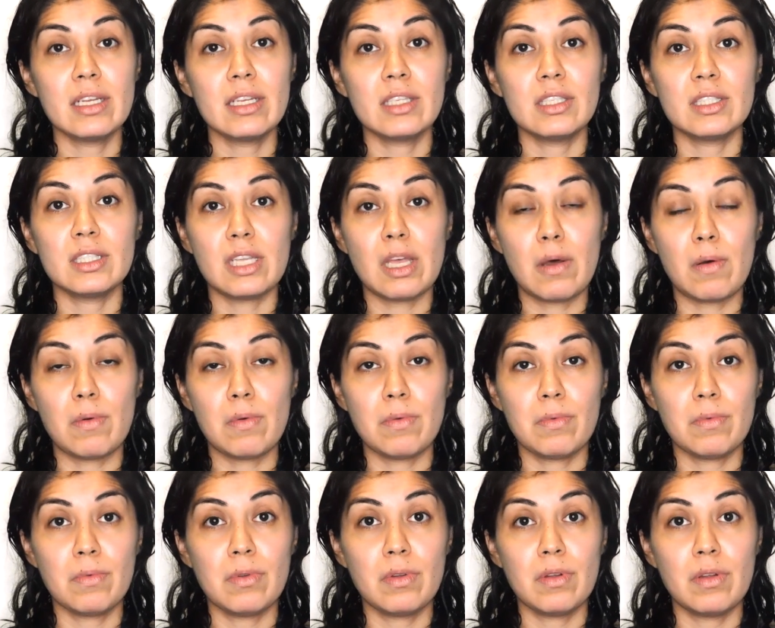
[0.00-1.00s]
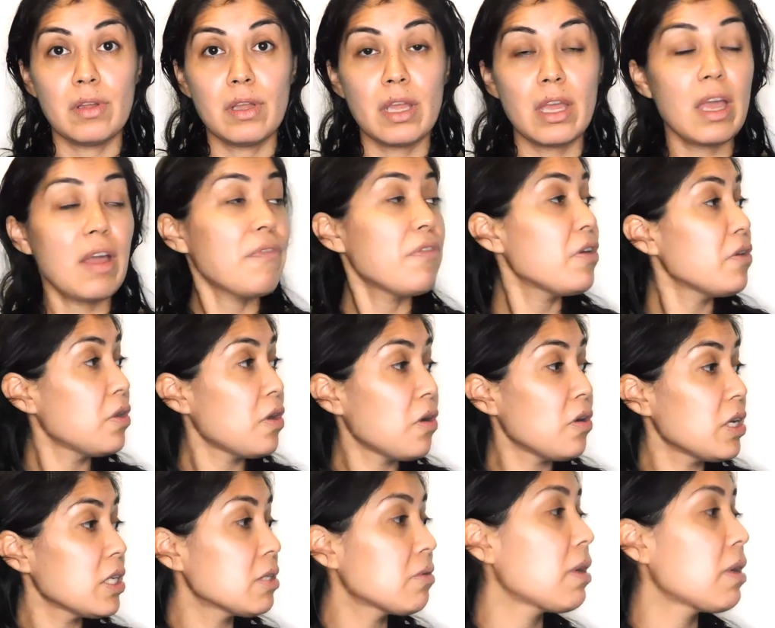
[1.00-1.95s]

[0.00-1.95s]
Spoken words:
So, if you notice